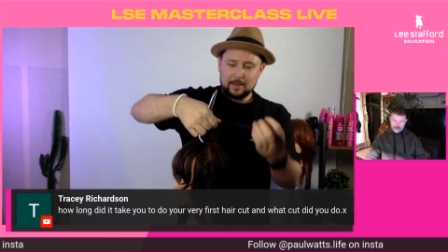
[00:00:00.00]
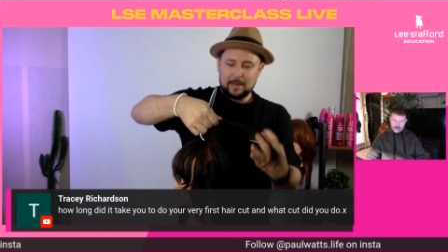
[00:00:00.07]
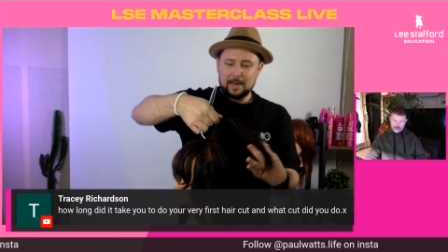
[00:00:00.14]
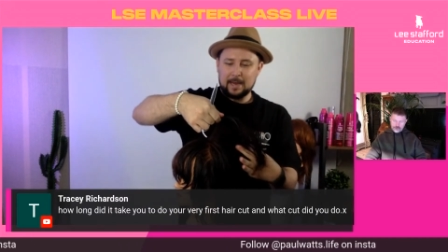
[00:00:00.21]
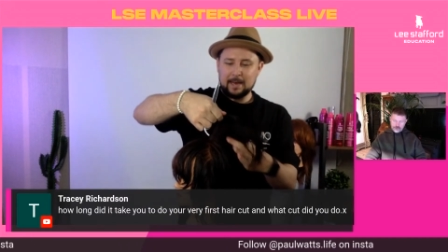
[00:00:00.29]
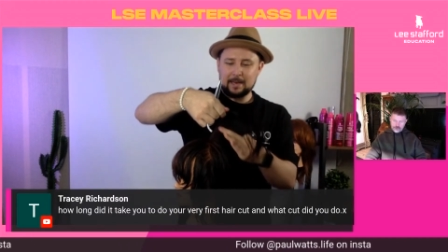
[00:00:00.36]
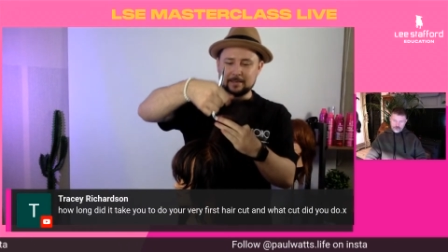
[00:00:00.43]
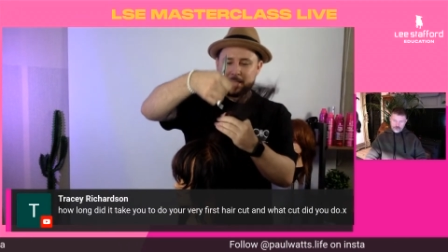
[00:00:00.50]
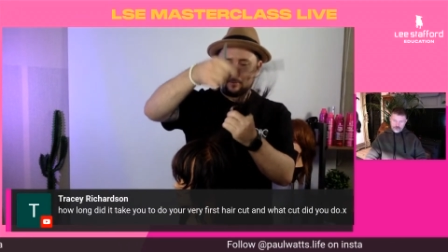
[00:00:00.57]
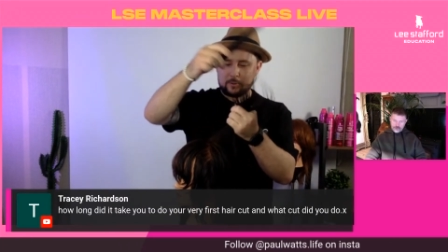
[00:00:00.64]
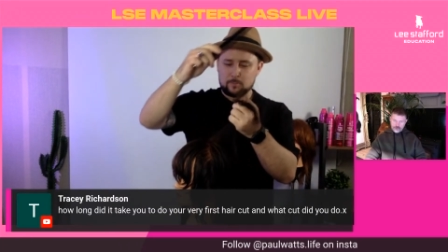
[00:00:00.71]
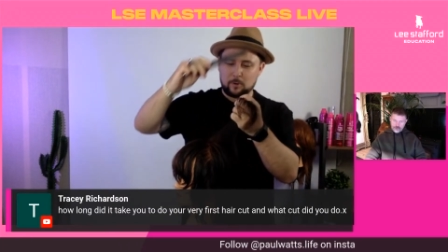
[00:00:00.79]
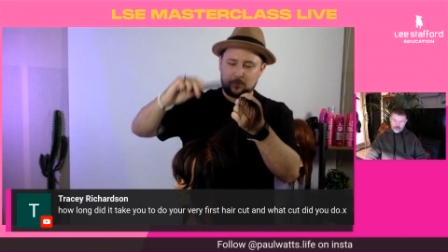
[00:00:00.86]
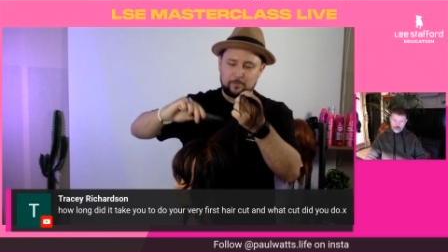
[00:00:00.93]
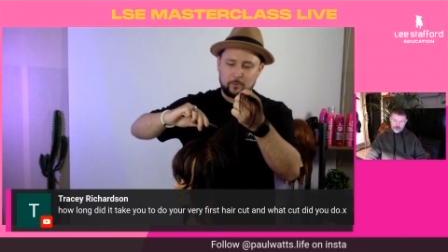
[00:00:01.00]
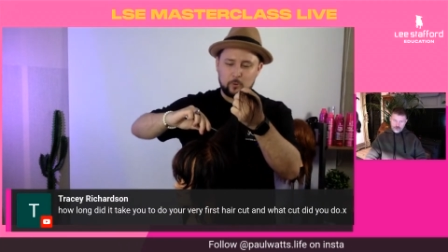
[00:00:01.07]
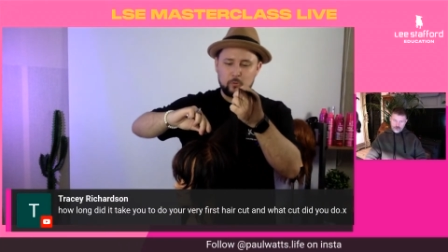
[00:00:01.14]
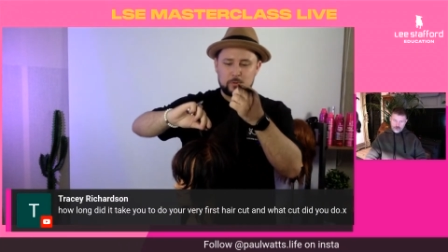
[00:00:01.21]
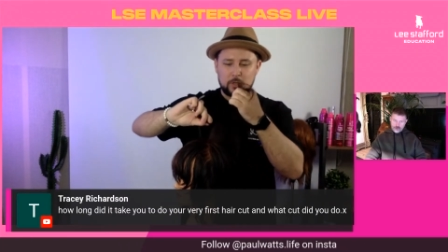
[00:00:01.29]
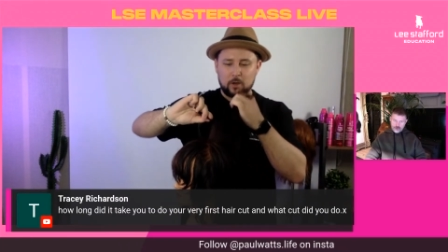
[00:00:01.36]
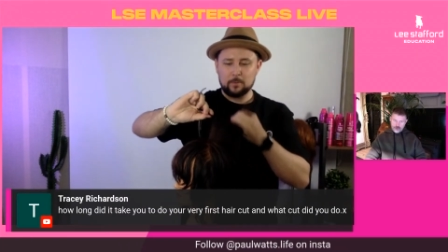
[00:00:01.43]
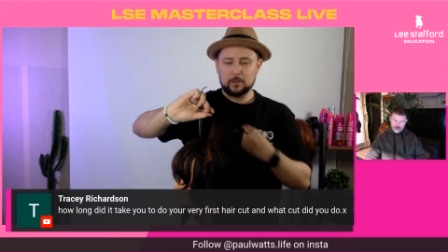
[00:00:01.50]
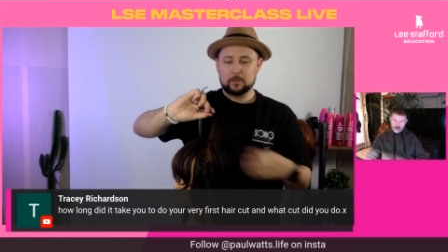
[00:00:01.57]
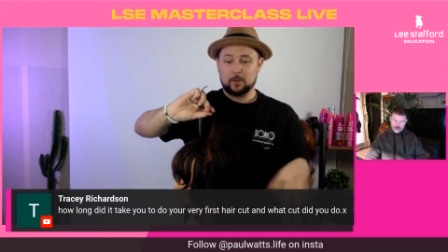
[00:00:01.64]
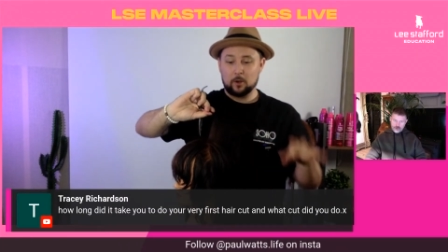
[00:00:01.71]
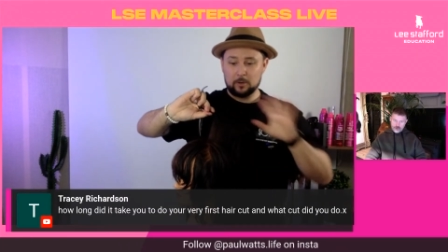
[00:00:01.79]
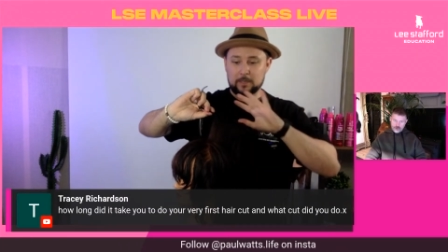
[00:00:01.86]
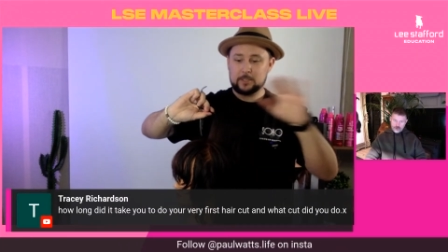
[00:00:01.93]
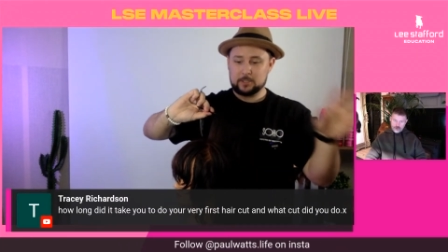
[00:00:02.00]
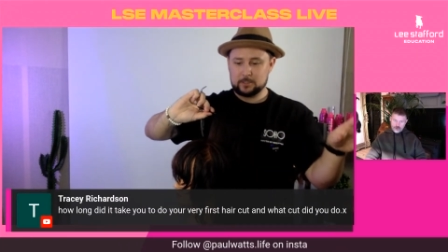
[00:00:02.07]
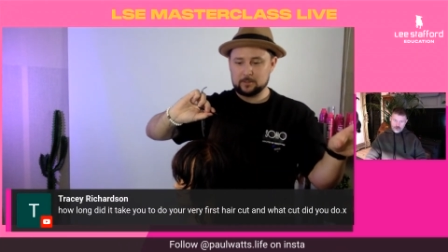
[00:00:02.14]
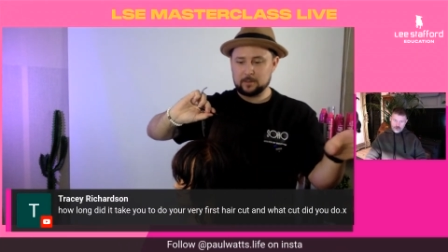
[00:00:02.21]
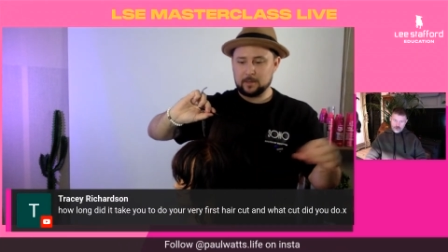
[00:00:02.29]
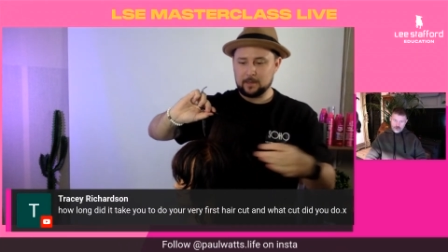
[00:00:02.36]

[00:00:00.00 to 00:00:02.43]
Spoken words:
and that was my full time at college